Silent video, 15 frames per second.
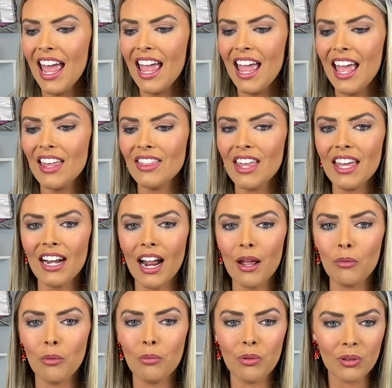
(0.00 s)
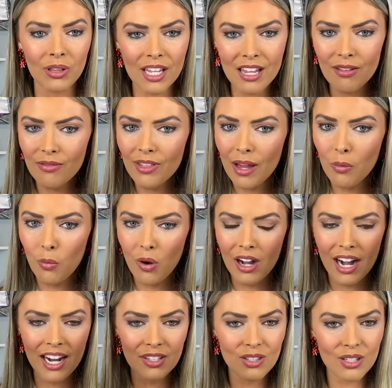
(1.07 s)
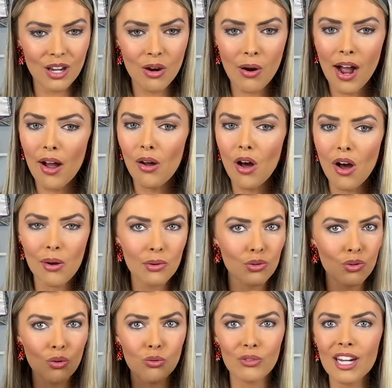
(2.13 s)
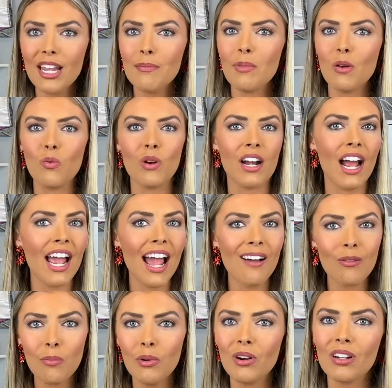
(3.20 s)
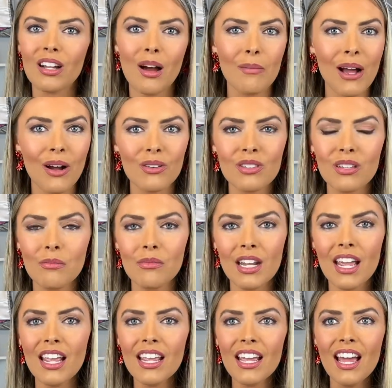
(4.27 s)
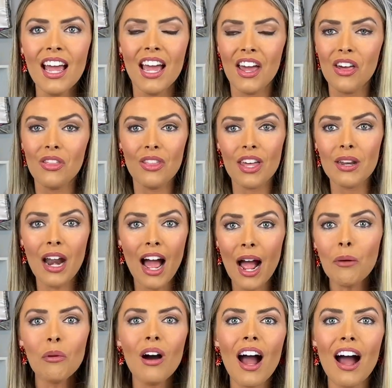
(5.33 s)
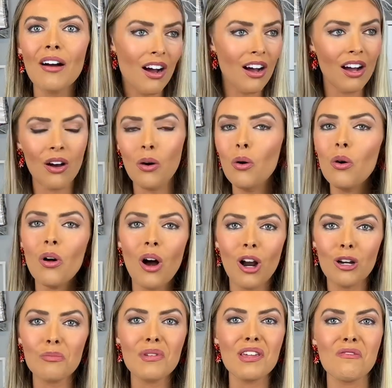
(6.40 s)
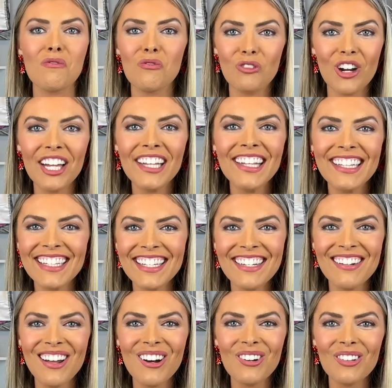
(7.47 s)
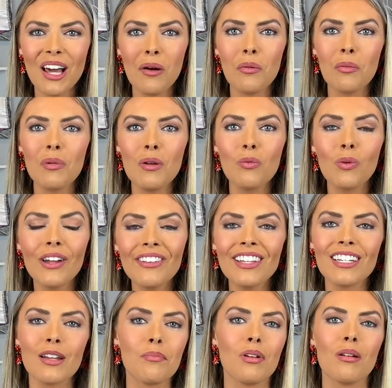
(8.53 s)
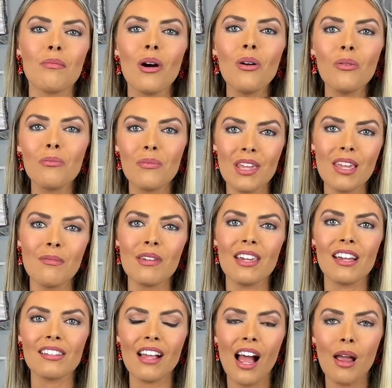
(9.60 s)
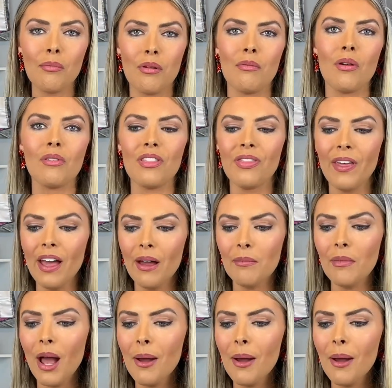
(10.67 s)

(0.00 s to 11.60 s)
and then I will believe that what I sow, I'll also reap. And when I have a book come out someday, then I will have a whole army of friends, you know, that will be willing to promote me because I promoted them.